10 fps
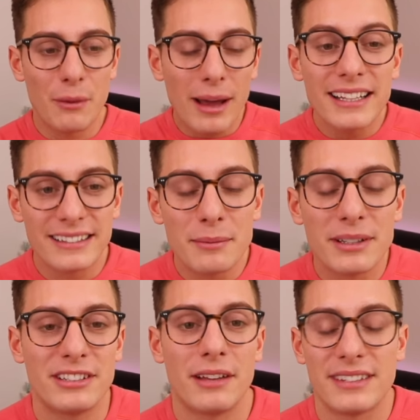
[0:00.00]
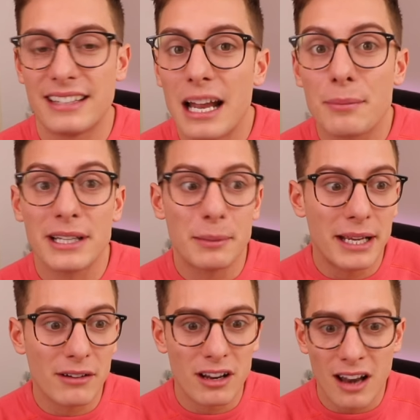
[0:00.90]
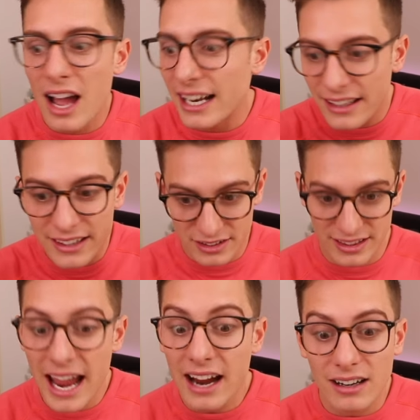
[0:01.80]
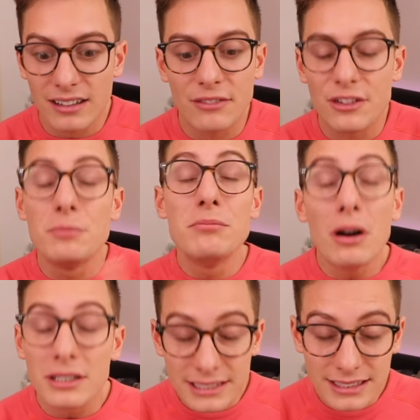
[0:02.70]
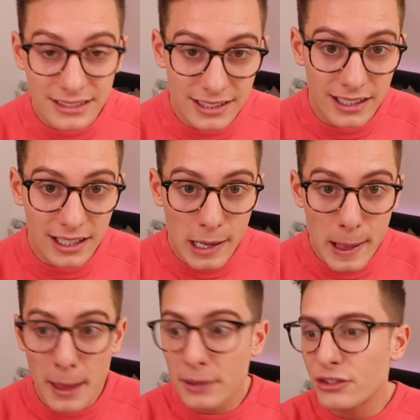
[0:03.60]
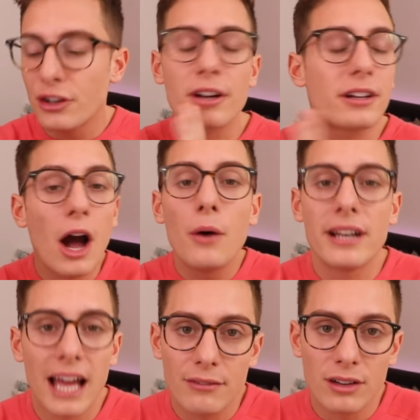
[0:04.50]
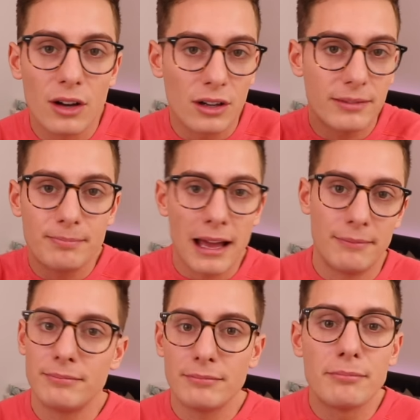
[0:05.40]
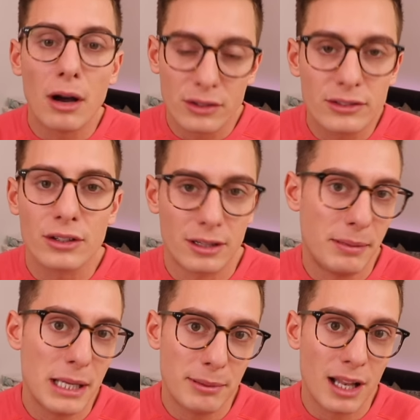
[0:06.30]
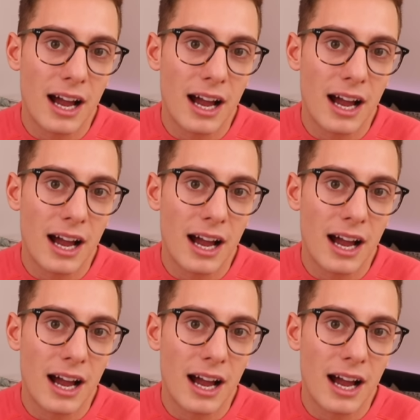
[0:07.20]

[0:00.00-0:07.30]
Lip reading: Now, when these images of a celebrity appear online and they're there, if you must, sure, go and have a look. Most other people